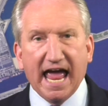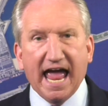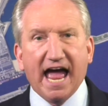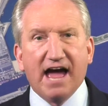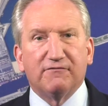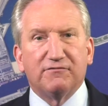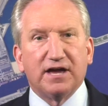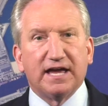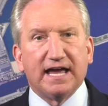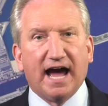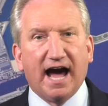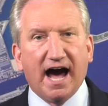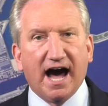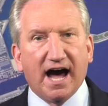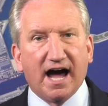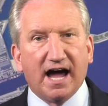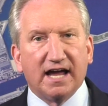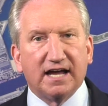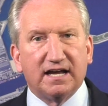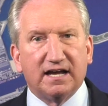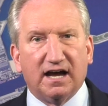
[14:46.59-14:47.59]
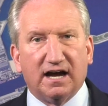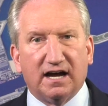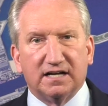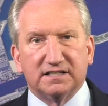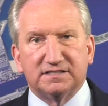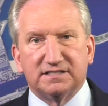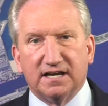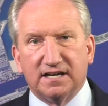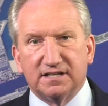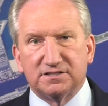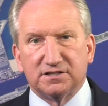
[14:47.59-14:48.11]
have a high
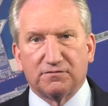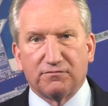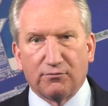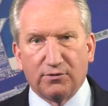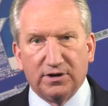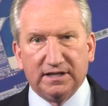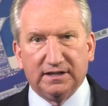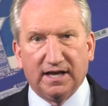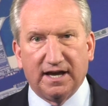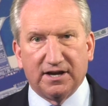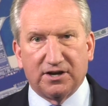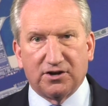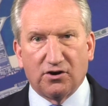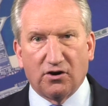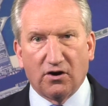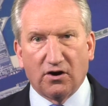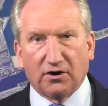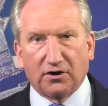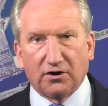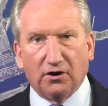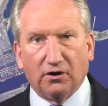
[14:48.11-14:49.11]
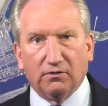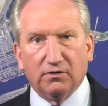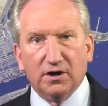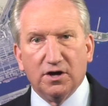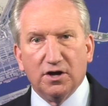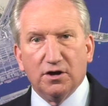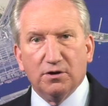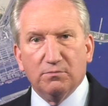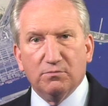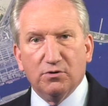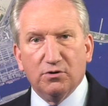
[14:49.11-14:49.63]
content of relay cargo,
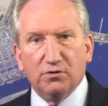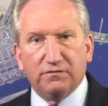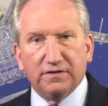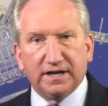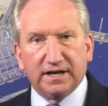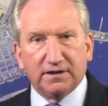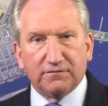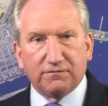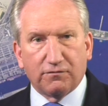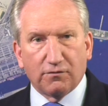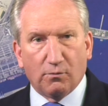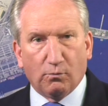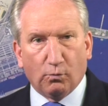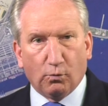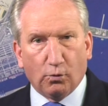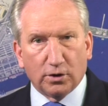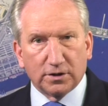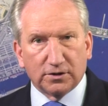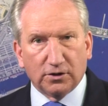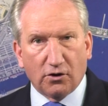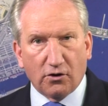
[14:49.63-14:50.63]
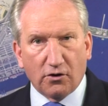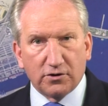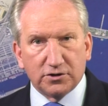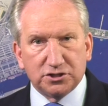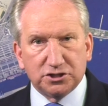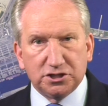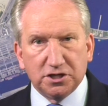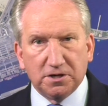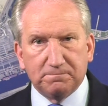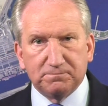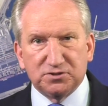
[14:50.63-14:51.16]
moving it from one
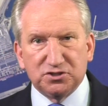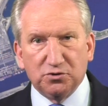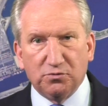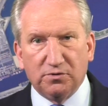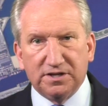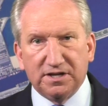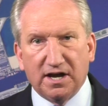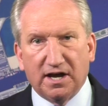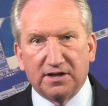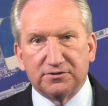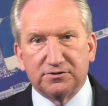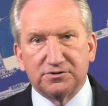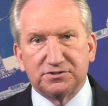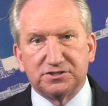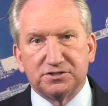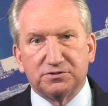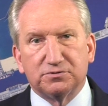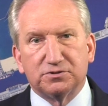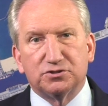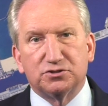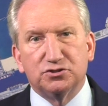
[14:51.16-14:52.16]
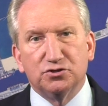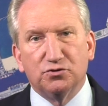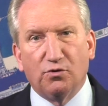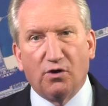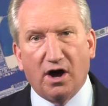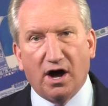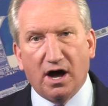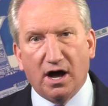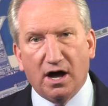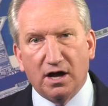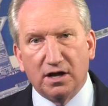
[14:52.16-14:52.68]
large ship to another to
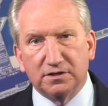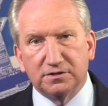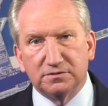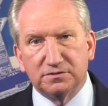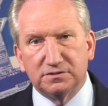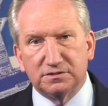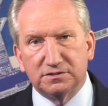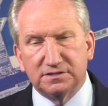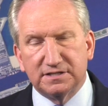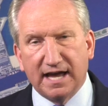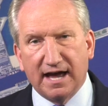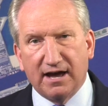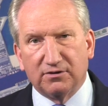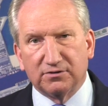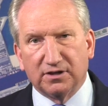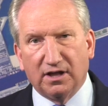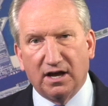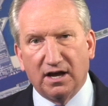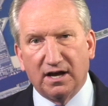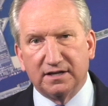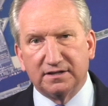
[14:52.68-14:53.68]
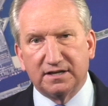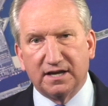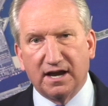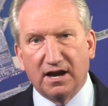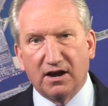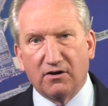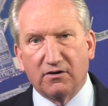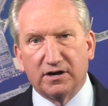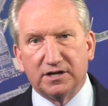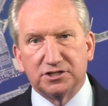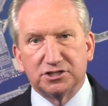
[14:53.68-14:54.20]
do on downline
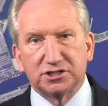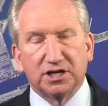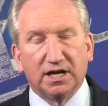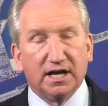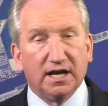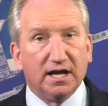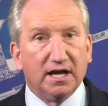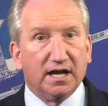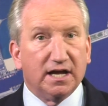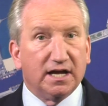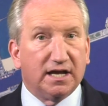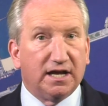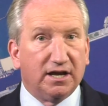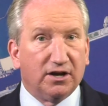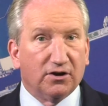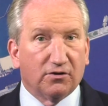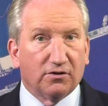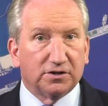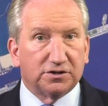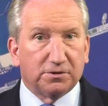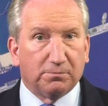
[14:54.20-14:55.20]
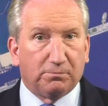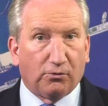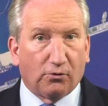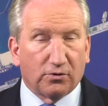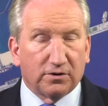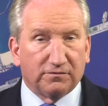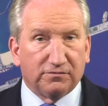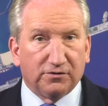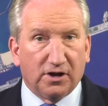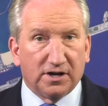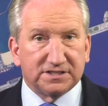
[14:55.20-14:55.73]
carriage. Here at the
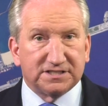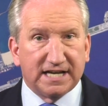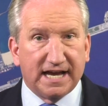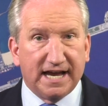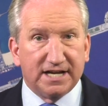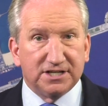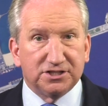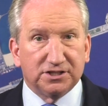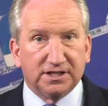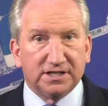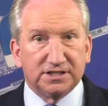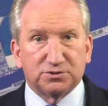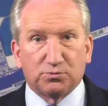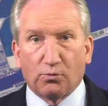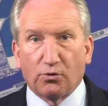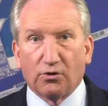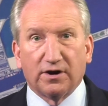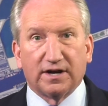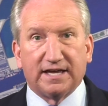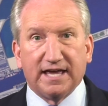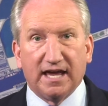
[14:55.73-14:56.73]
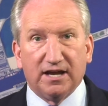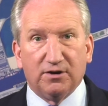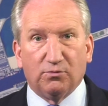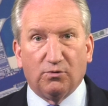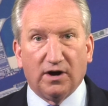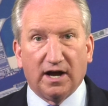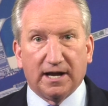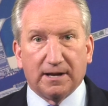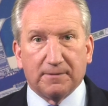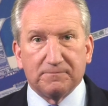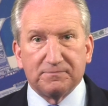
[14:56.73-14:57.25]
Port of Los Angeles, we're a
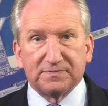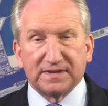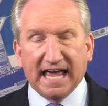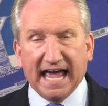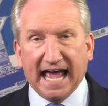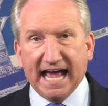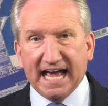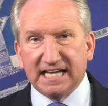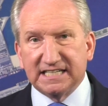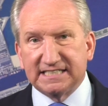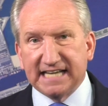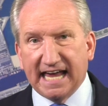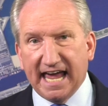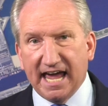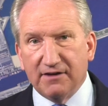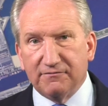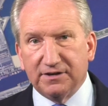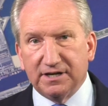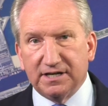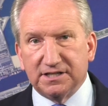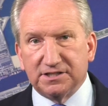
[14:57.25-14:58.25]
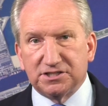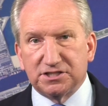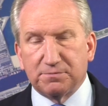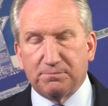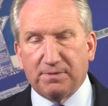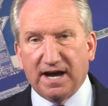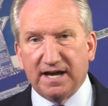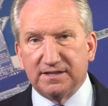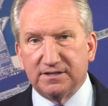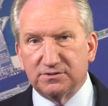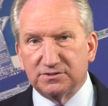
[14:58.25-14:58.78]
gateway, as evidenced
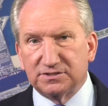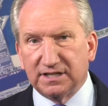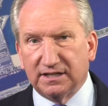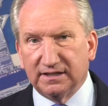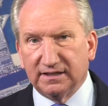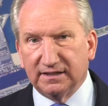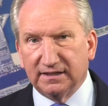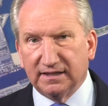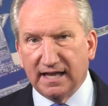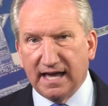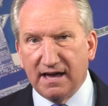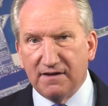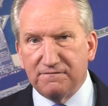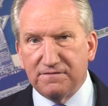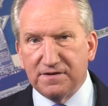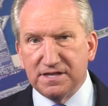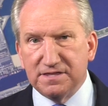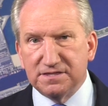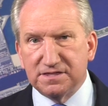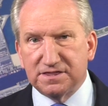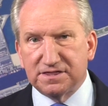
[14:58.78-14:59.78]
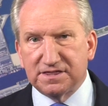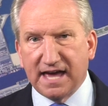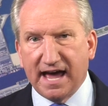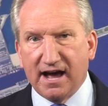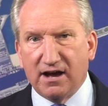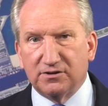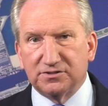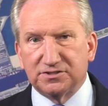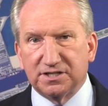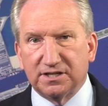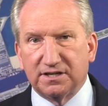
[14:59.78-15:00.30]
by those
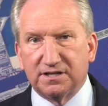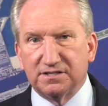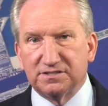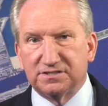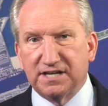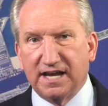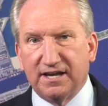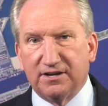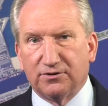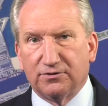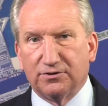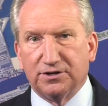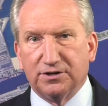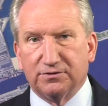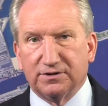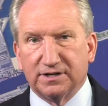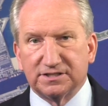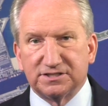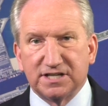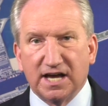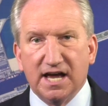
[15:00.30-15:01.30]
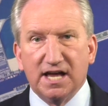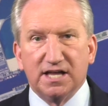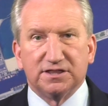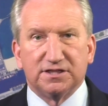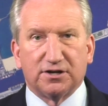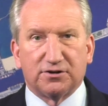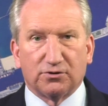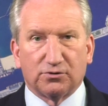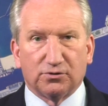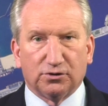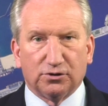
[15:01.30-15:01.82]
11,000 container units that are